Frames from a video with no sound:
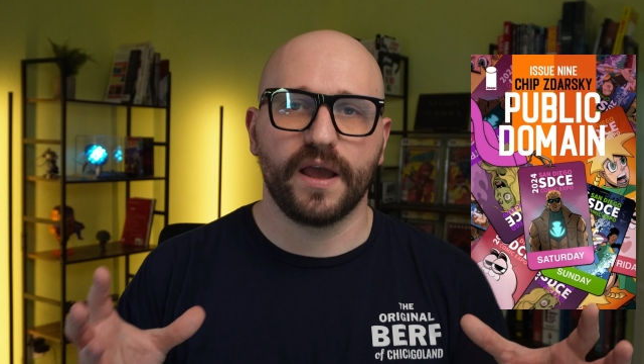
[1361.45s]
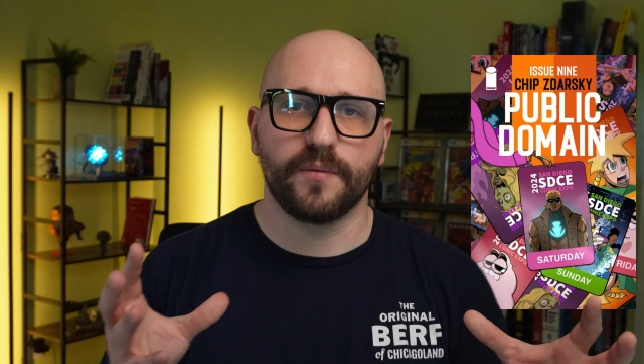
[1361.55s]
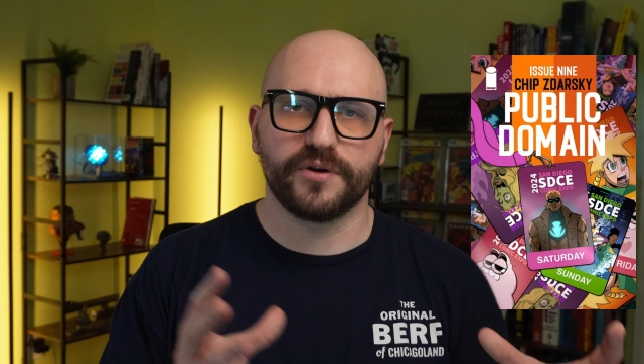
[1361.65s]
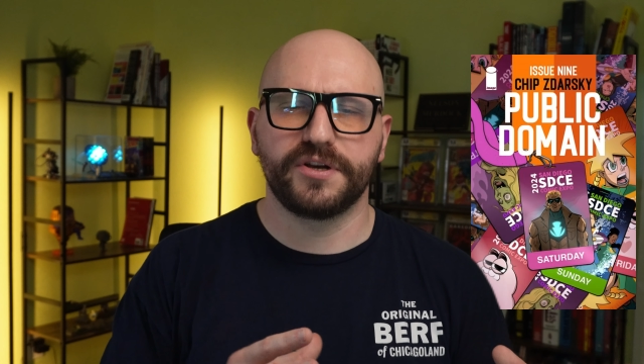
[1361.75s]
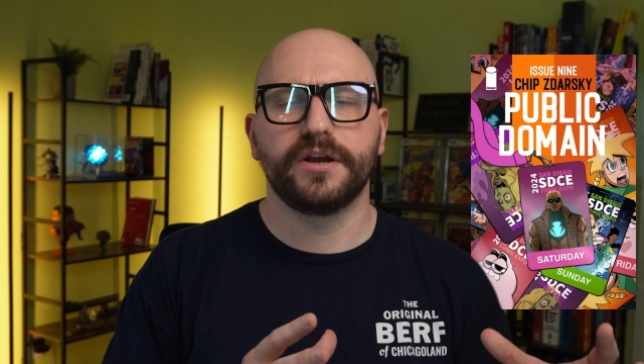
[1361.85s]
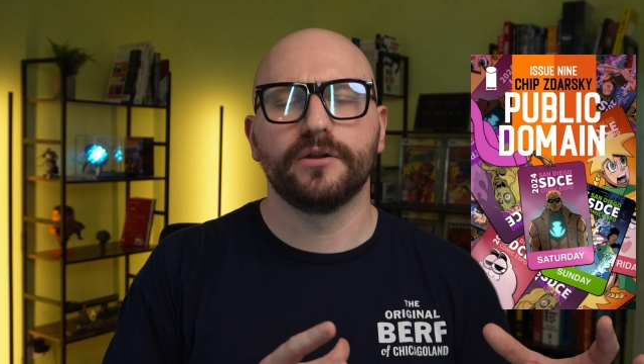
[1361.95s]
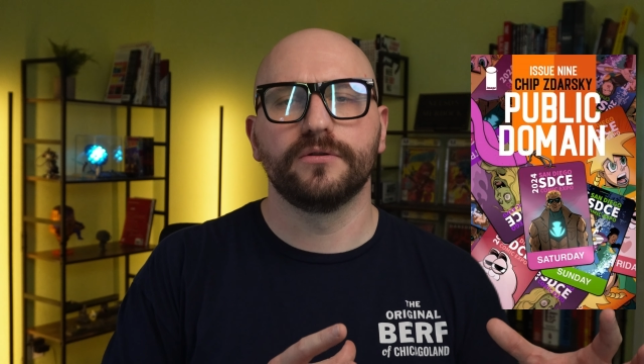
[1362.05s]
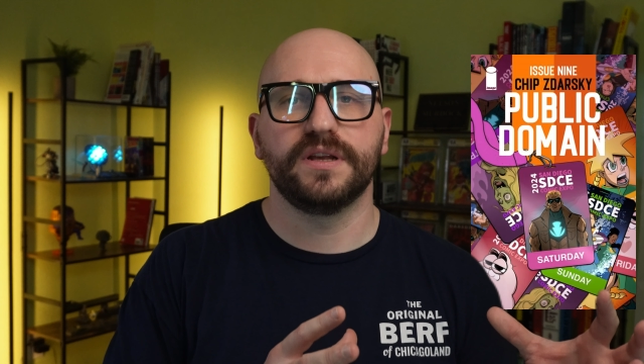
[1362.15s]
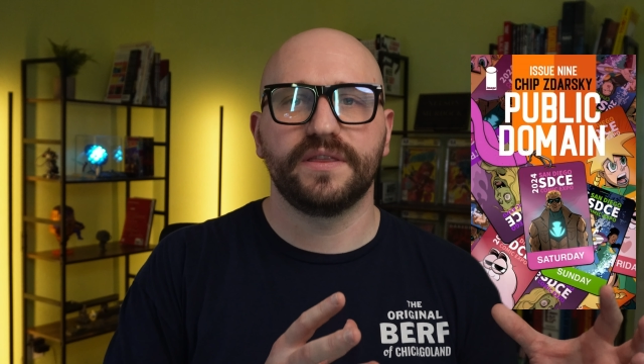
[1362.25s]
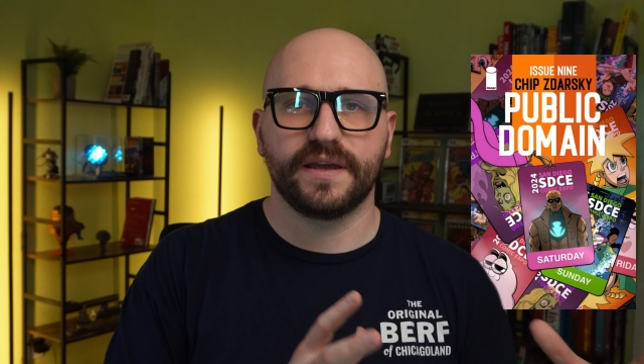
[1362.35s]
and
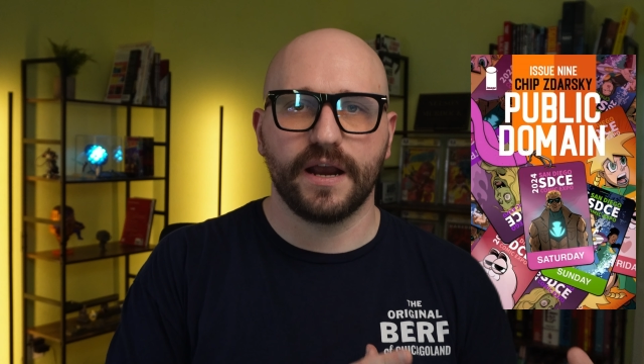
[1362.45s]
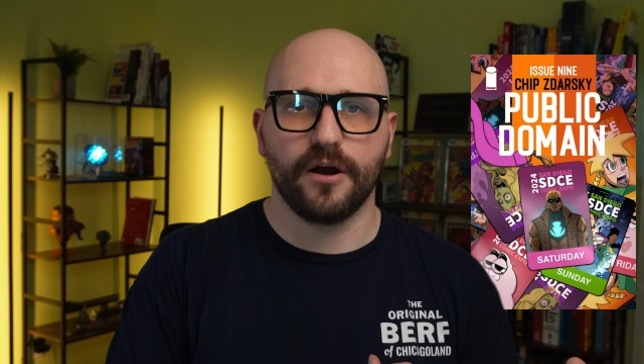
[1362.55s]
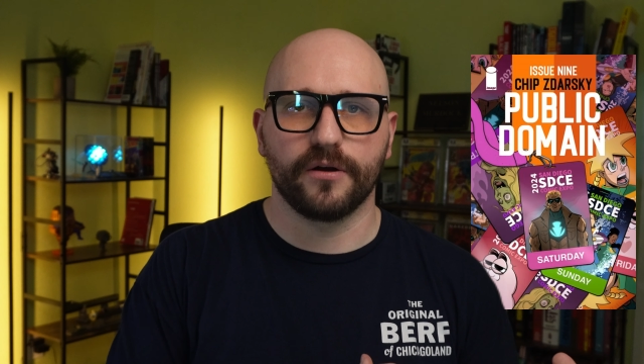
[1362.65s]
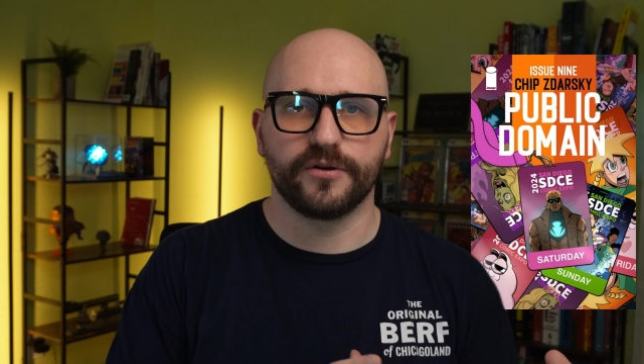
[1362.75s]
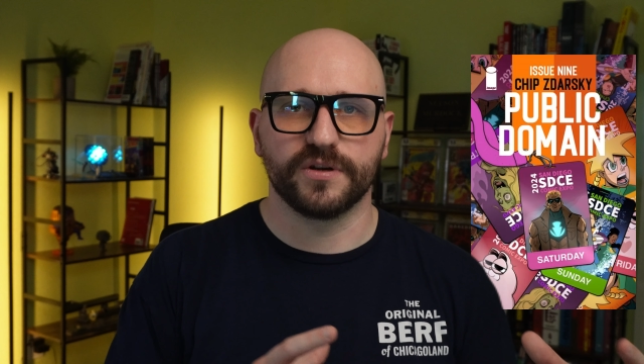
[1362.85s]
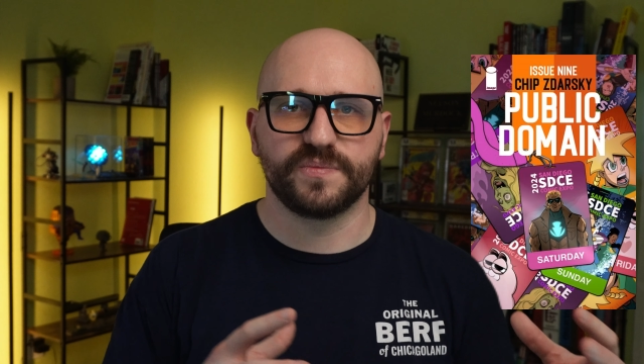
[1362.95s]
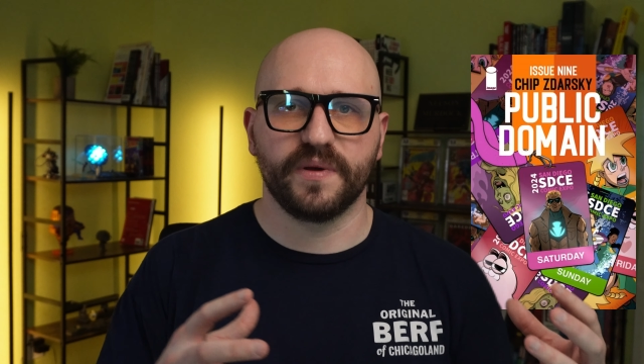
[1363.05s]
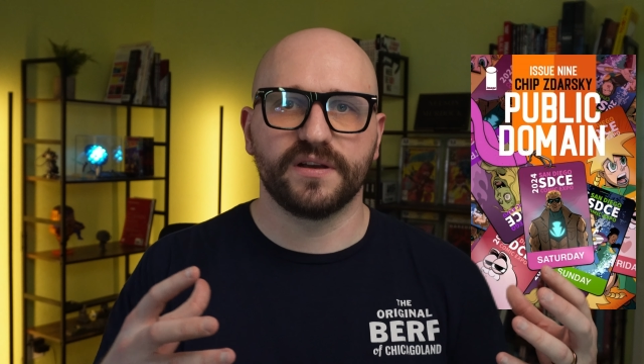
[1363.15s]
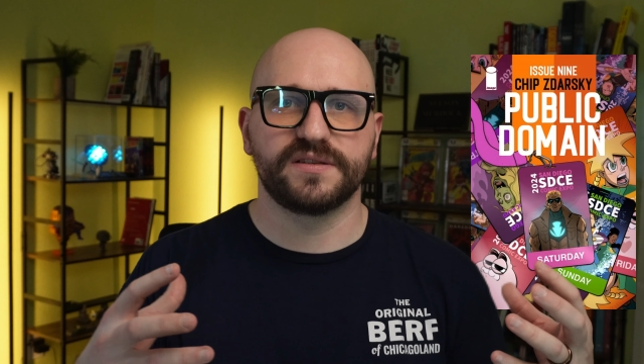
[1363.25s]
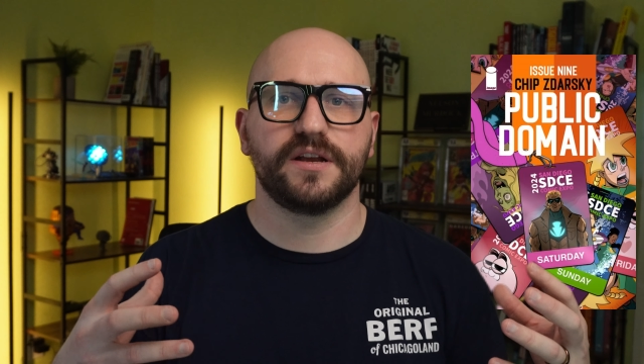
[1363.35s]
particularly the characters,
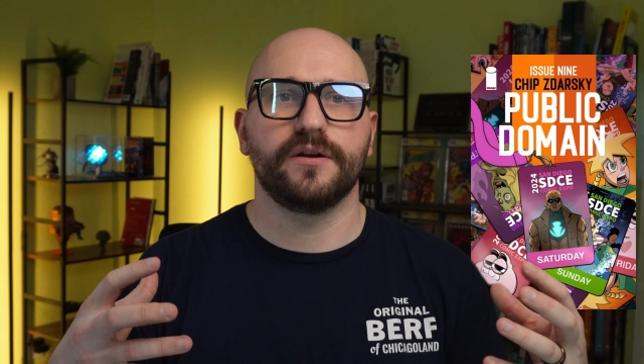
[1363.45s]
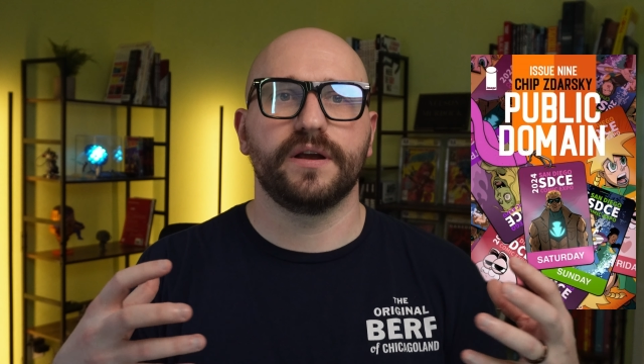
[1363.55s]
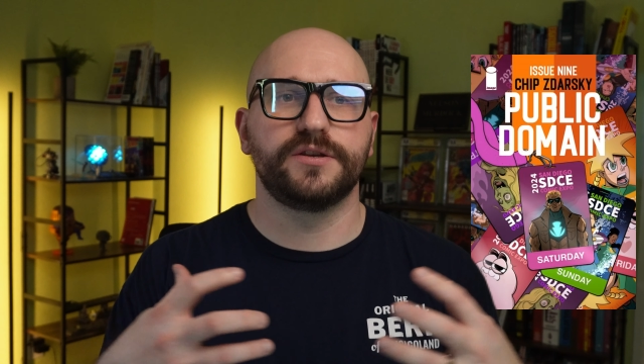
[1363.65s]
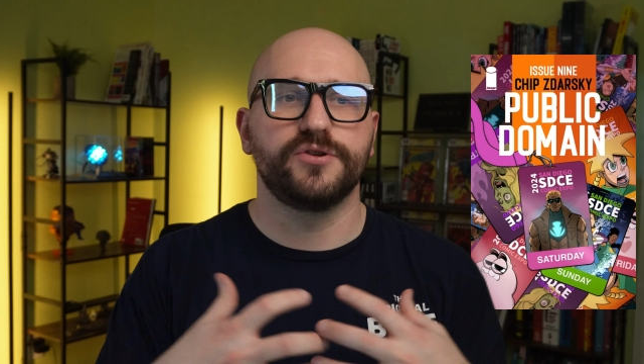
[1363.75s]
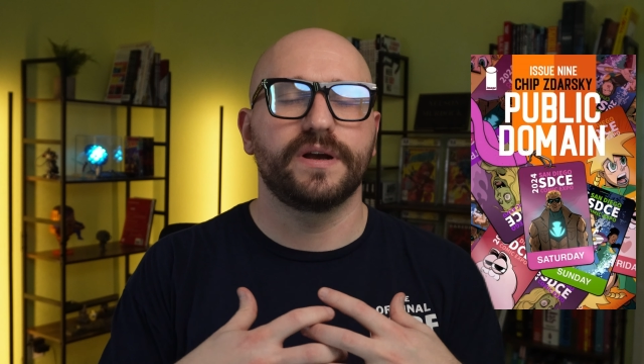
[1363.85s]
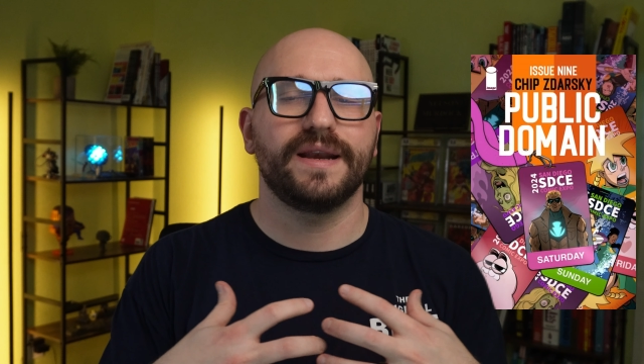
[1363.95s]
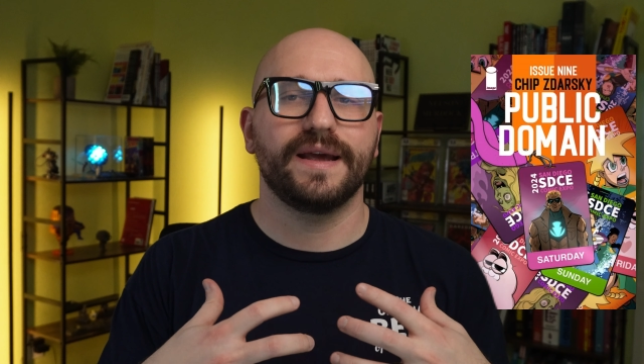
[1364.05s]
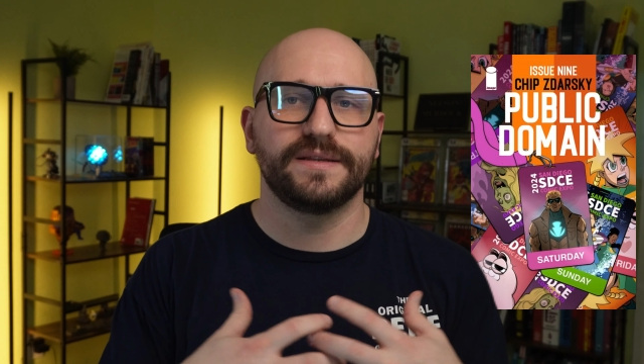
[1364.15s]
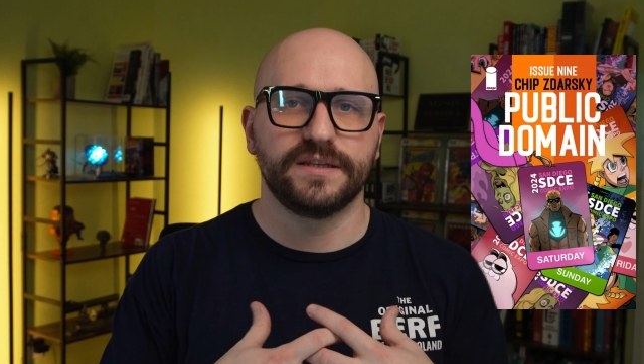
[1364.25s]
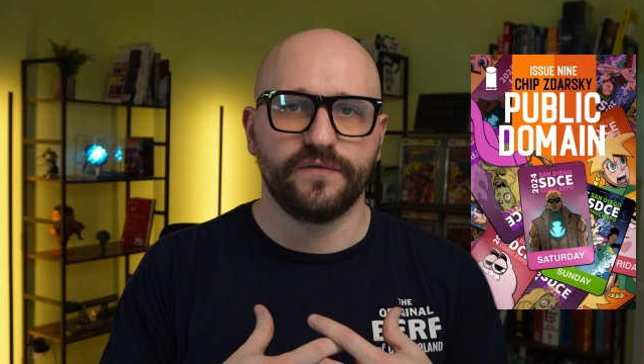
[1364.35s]
because their
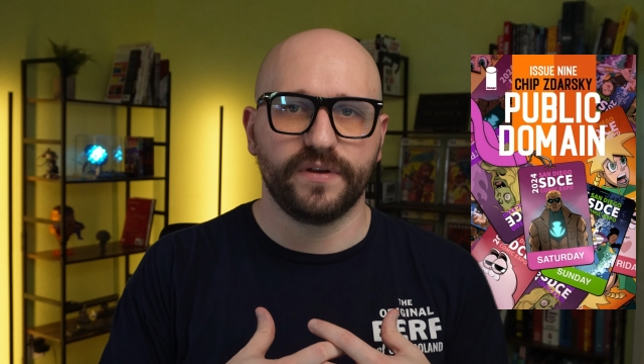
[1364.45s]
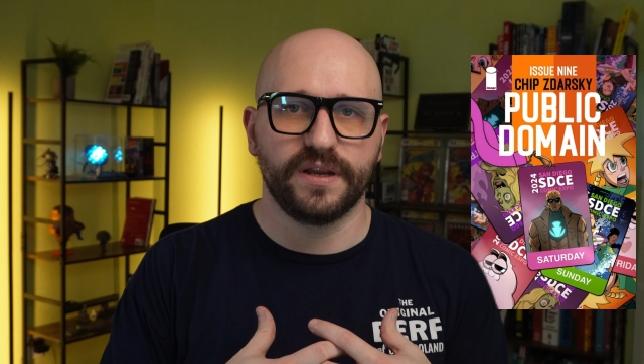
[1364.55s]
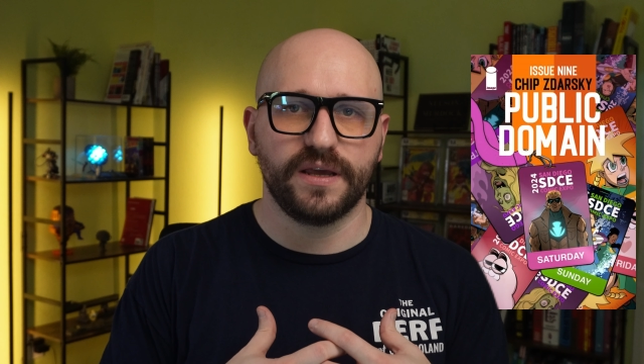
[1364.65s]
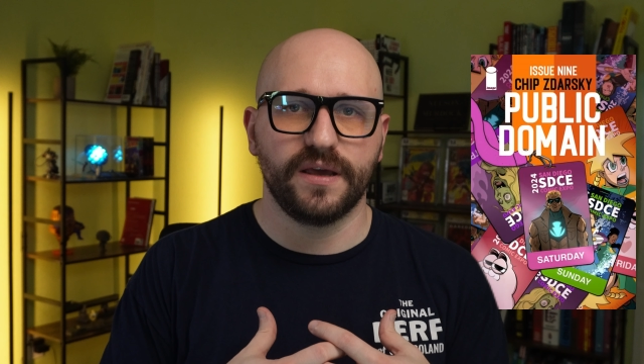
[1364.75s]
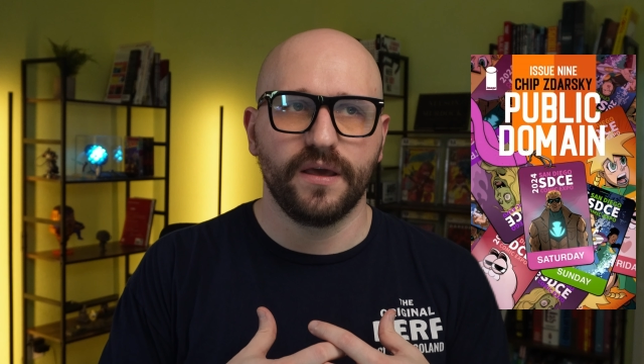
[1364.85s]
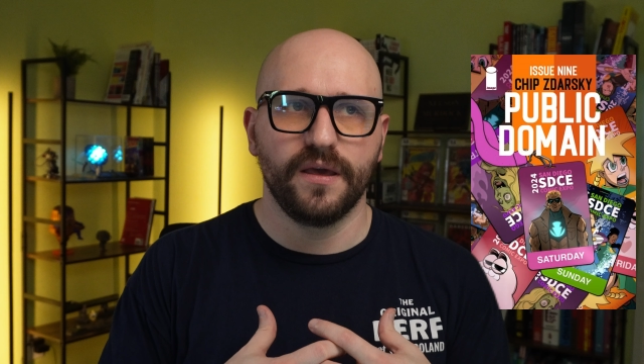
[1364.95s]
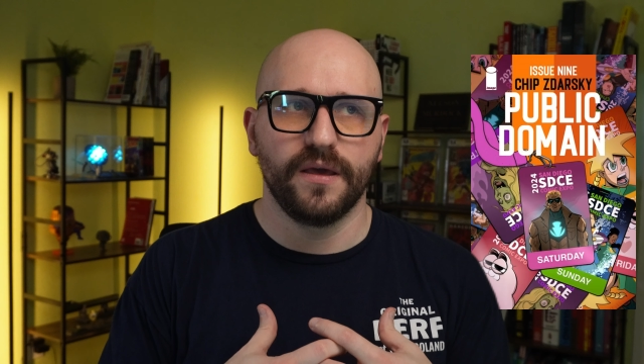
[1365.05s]
interconnectivity,